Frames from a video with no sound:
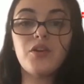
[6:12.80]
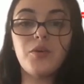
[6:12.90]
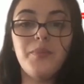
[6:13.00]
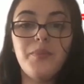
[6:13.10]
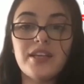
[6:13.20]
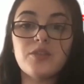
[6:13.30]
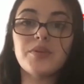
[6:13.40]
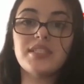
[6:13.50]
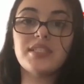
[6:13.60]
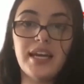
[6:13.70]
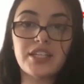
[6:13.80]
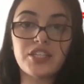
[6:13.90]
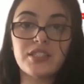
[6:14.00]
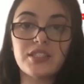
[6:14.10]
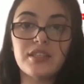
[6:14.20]
Your best
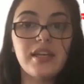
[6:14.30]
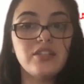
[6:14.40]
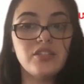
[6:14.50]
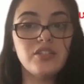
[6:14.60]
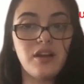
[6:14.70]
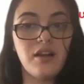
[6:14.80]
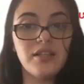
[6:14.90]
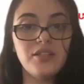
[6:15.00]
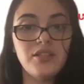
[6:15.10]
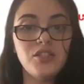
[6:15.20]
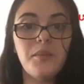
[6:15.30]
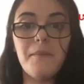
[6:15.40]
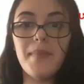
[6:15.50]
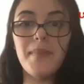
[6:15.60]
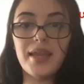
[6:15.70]
protection is
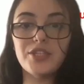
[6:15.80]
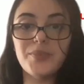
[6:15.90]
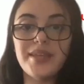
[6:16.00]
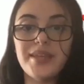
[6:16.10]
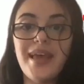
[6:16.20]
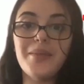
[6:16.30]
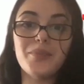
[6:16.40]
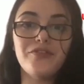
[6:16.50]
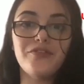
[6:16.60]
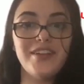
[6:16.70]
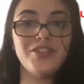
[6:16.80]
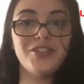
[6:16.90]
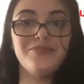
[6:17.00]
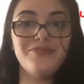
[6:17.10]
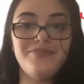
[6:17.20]
knowledge, management, and
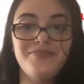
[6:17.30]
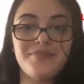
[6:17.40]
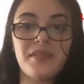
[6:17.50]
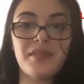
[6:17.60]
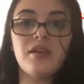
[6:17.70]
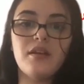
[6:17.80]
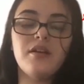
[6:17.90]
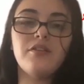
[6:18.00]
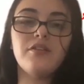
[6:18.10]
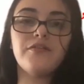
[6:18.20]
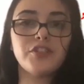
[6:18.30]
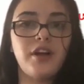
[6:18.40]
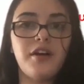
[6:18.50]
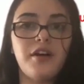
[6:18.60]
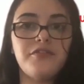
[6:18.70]
prevention.
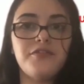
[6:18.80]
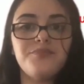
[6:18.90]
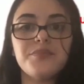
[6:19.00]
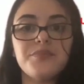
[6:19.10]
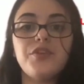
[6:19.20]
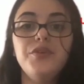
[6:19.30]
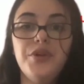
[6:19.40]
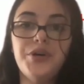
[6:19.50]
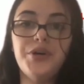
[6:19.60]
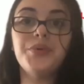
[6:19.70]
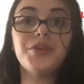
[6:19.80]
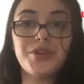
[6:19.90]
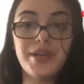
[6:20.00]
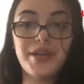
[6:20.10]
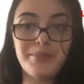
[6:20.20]
First off,
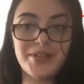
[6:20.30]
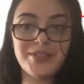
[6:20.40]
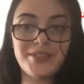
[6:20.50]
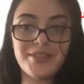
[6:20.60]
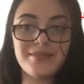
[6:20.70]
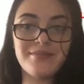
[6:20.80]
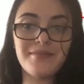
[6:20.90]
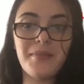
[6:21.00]
know your numbers.